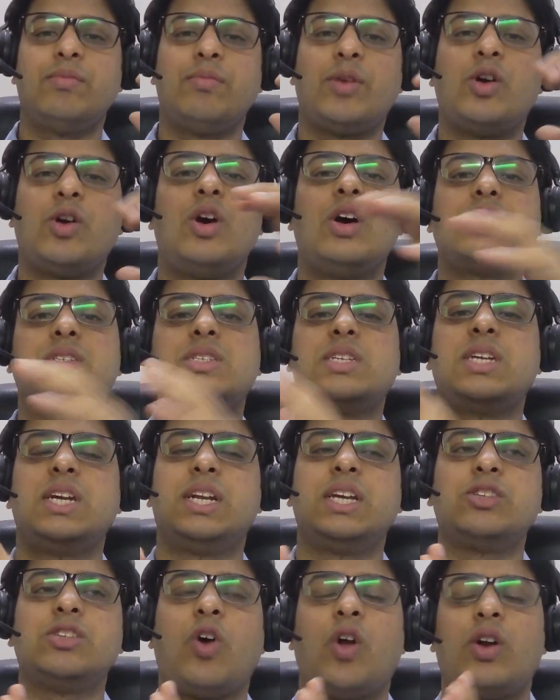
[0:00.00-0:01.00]
because
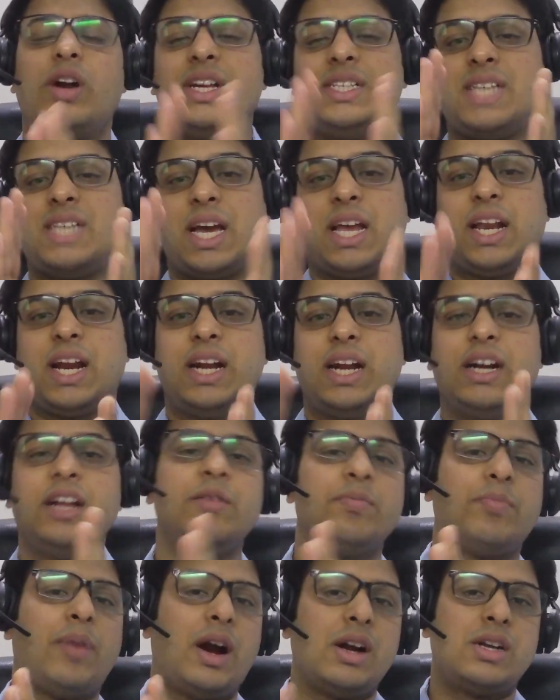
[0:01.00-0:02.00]
it is already segregated
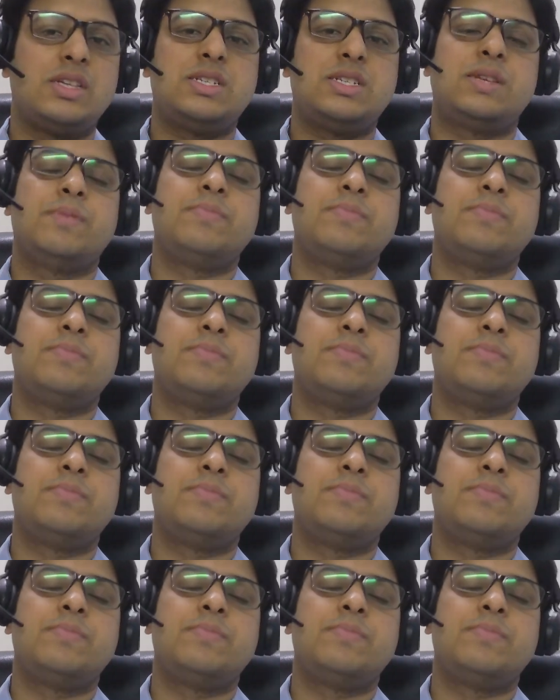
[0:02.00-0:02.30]
in parts.